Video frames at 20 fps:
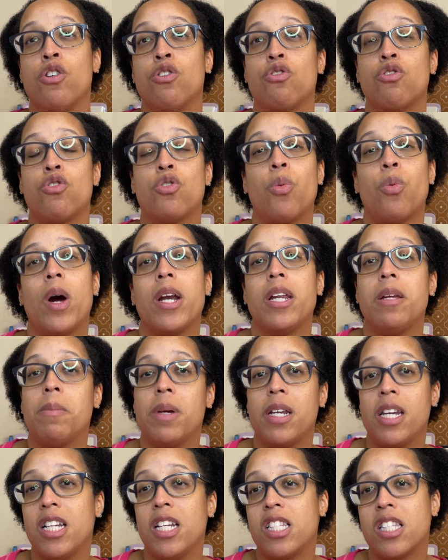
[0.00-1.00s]
20
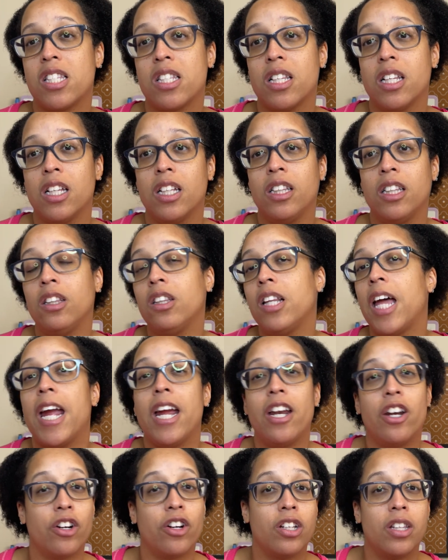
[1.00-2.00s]
minutes
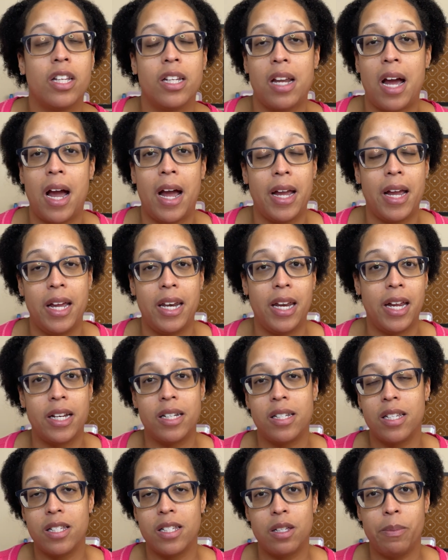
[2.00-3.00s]
later than I had
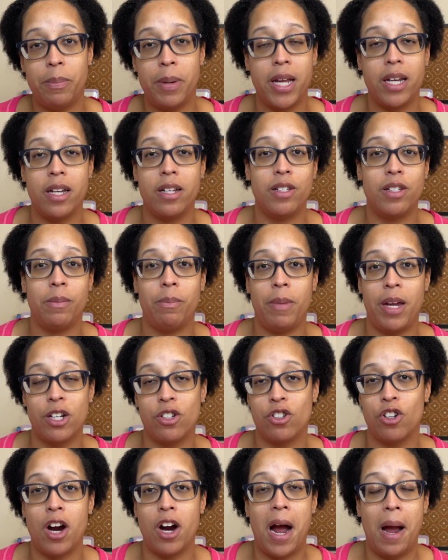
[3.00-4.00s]
anticipated to make
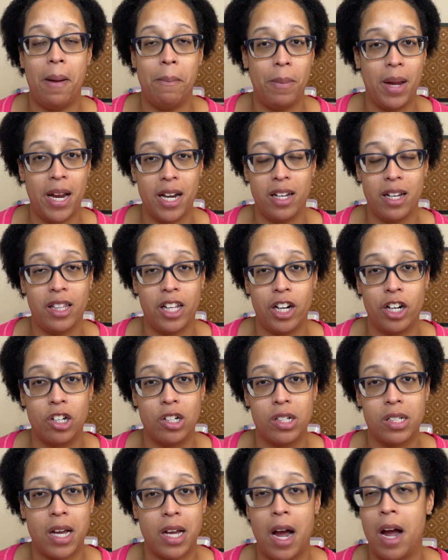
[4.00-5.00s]
sure I made it there
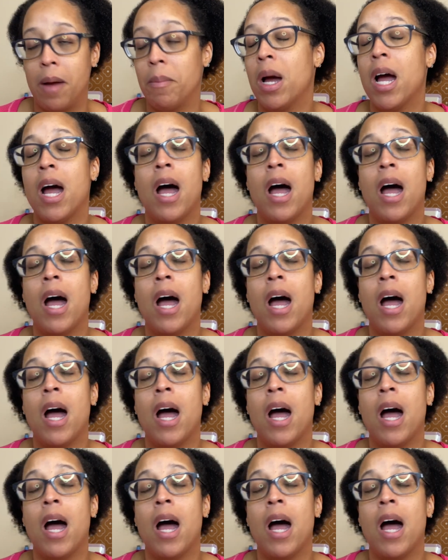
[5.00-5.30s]
on time.